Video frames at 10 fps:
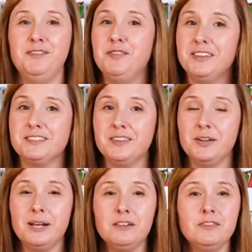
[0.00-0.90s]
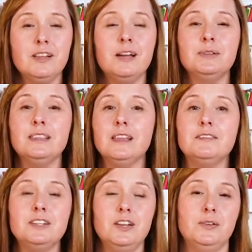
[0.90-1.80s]
If you found this video helpful, I would
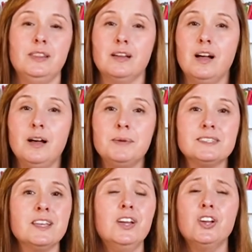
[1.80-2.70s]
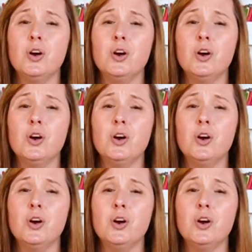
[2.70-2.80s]
love to know in the comments.